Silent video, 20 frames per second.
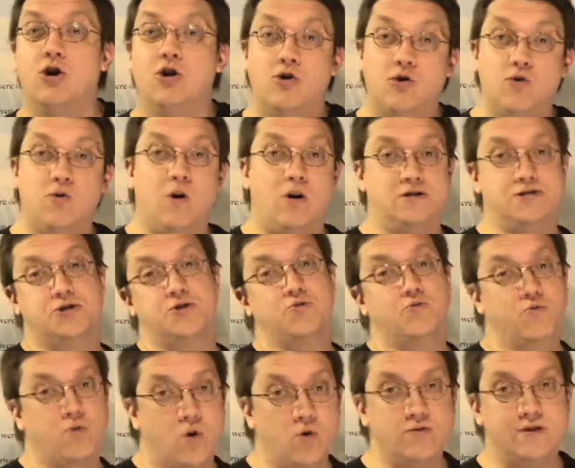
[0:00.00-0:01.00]
who also
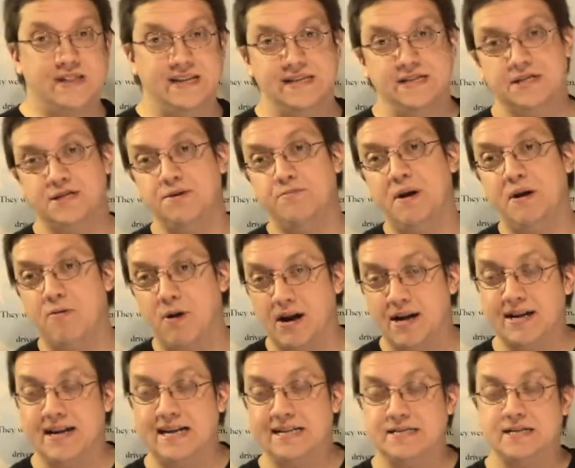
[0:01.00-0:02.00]
wrote this. You may
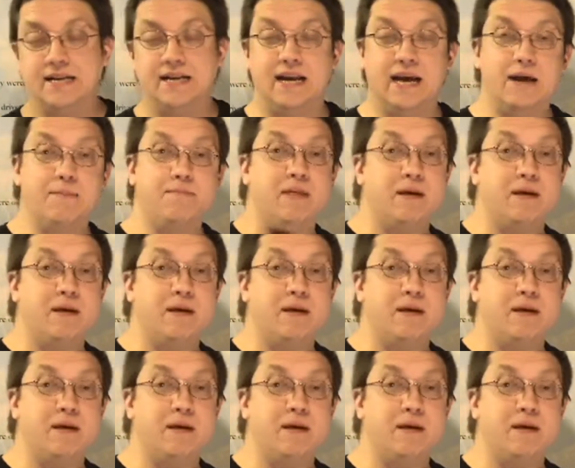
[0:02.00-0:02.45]
recognize that name.